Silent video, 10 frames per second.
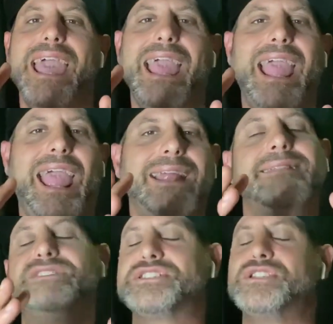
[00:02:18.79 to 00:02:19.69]

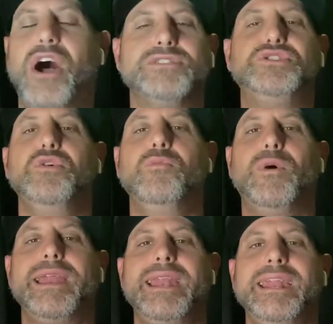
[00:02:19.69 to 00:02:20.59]
and just not doing
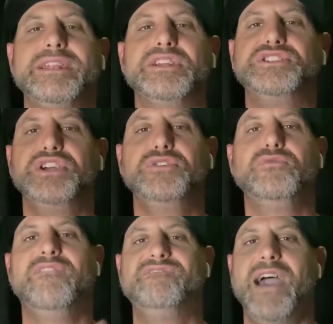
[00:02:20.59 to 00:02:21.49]
what he needed to do,
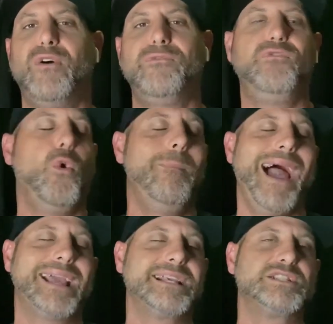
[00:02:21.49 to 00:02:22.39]
the failed
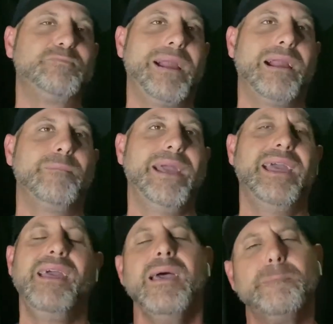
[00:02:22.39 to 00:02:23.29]
fullback
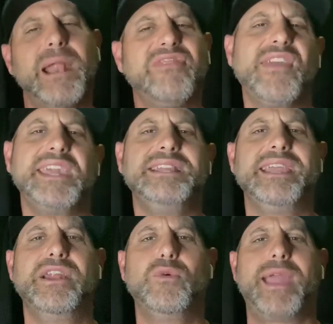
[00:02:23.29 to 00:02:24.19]
experiment. But I think he
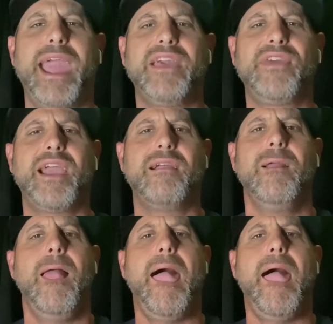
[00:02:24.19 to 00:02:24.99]
did okay there.